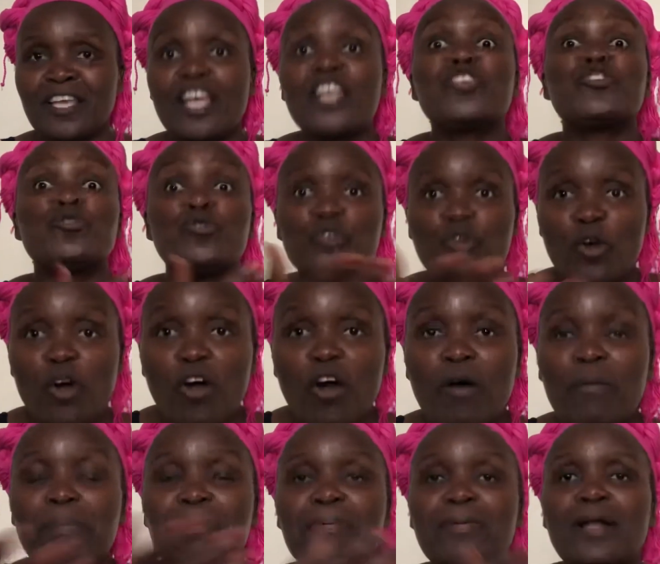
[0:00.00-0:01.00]
You know
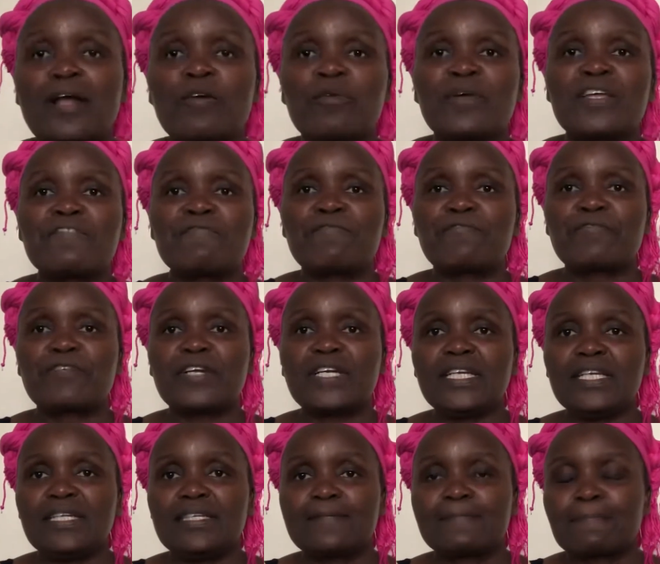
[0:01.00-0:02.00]
Oprah Winfrey.
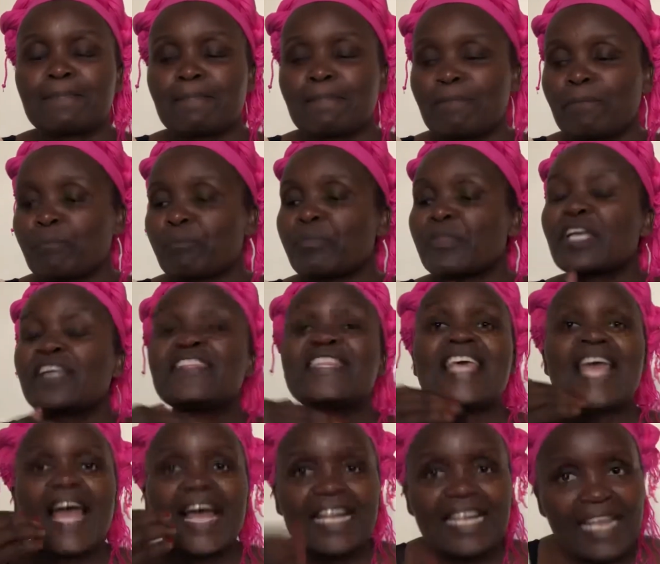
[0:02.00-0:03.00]

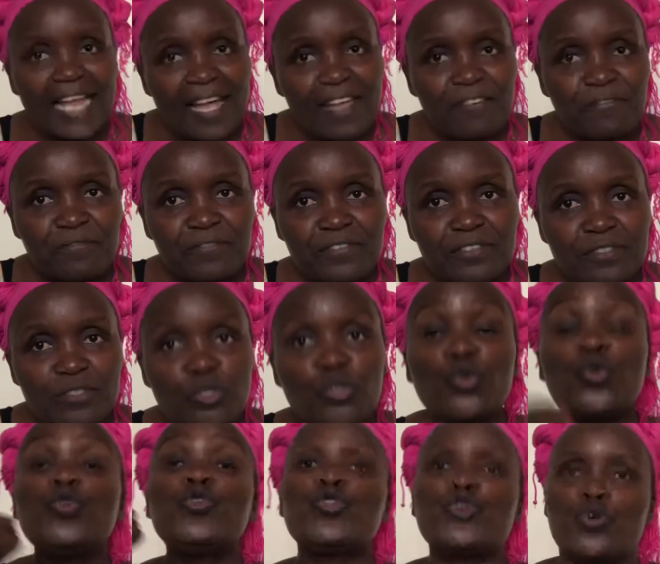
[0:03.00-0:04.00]
Their lives,
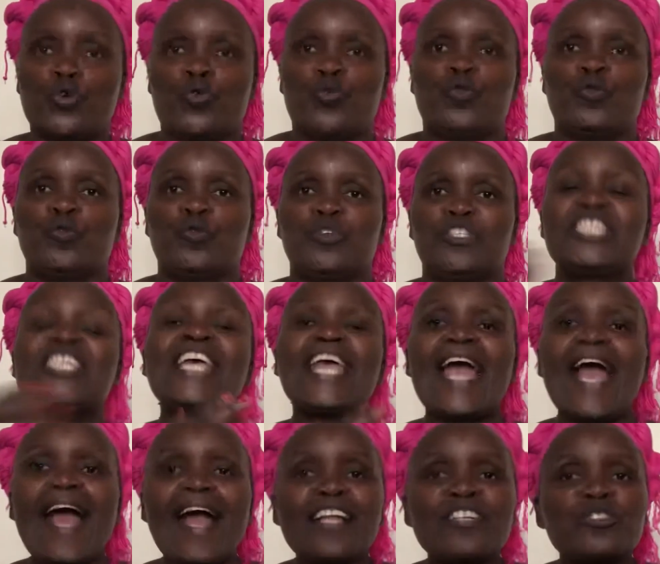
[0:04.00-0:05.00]
you know, she
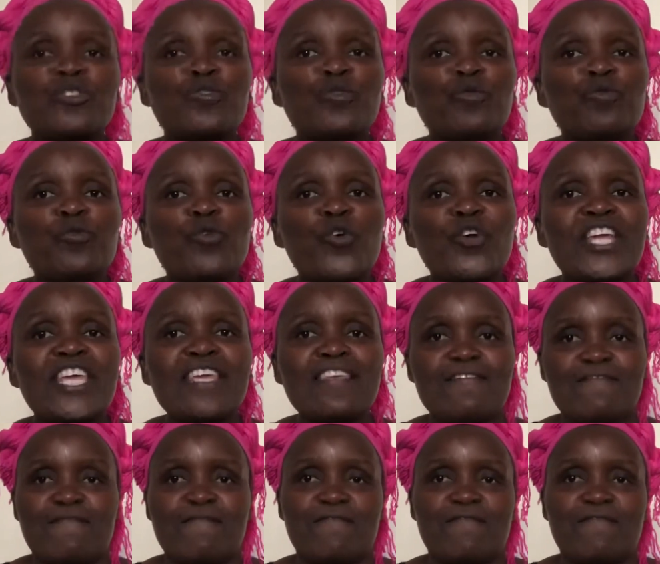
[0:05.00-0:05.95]
had to forgive.